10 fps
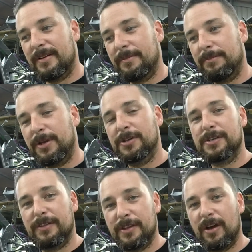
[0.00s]
because
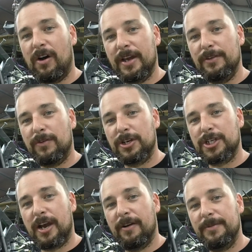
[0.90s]
of the high inrush
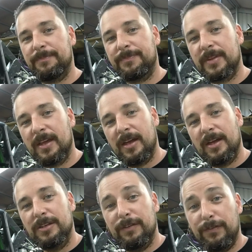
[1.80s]
current,
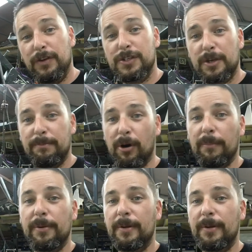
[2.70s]
your fuse can pop,